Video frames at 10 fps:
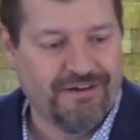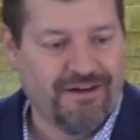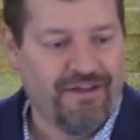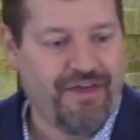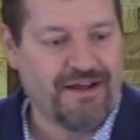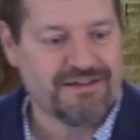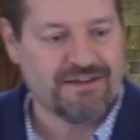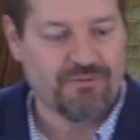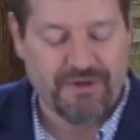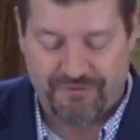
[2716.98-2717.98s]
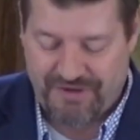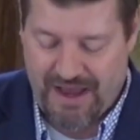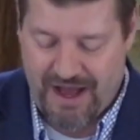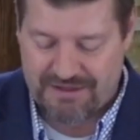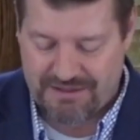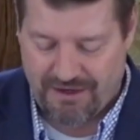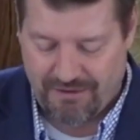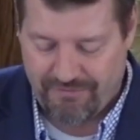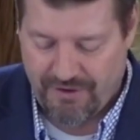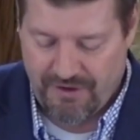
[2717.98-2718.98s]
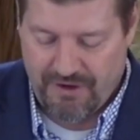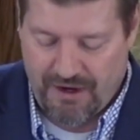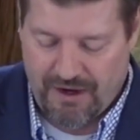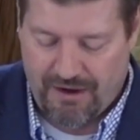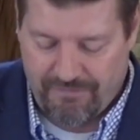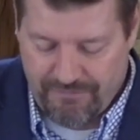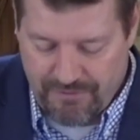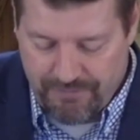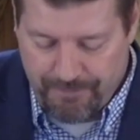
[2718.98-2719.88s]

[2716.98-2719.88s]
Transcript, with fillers: That's the real test of, of